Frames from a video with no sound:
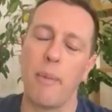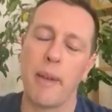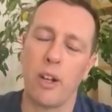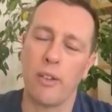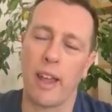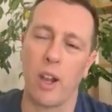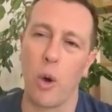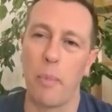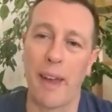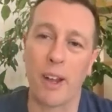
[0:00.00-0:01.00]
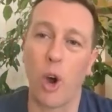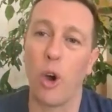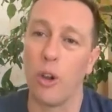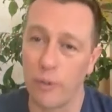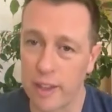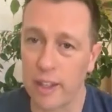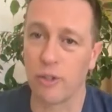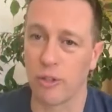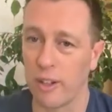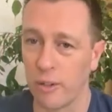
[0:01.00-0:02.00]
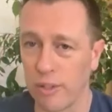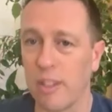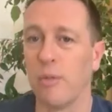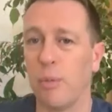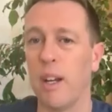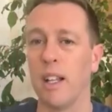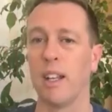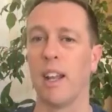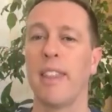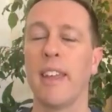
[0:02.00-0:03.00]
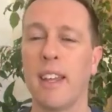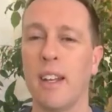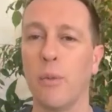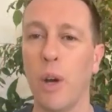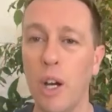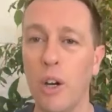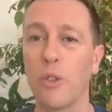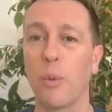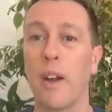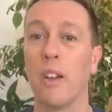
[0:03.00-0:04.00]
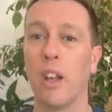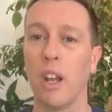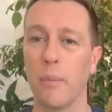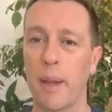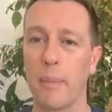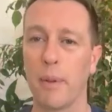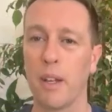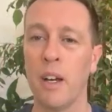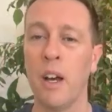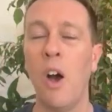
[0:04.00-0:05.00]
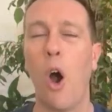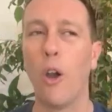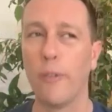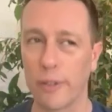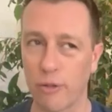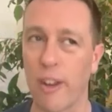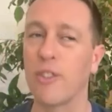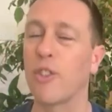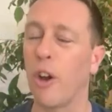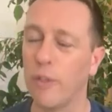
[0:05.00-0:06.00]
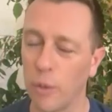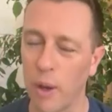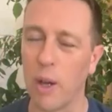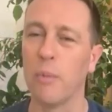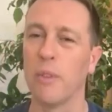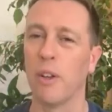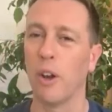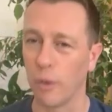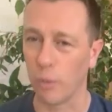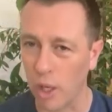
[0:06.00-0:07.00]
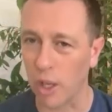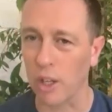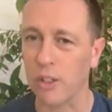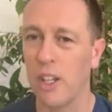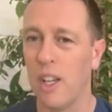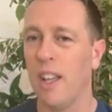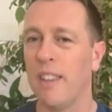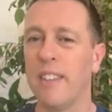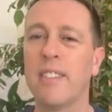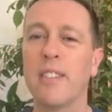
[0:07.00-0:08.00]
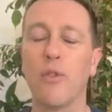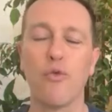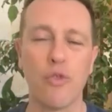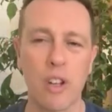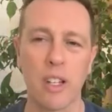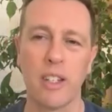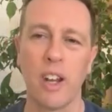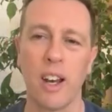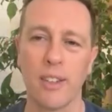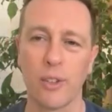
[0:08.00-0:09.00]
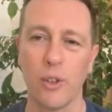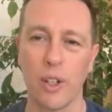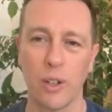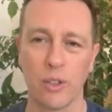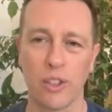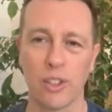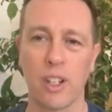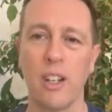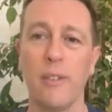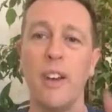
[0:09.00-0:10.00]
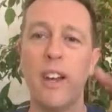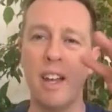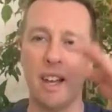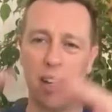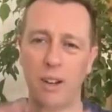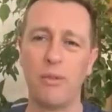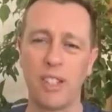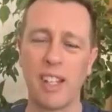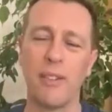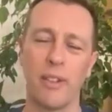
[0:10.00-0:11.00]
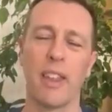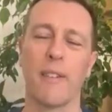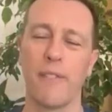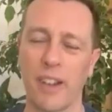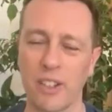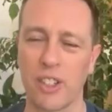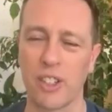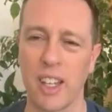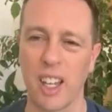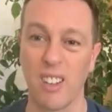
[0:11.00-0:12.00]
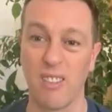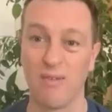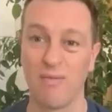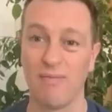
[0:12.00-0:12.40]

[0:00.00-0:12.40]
rubbing it on that lower back over the adrenals as well. And I think in a world where a lot of people are overstretched, overwhelmed, and overworked, this is a really nice oil to just kind of help to get everything functioning,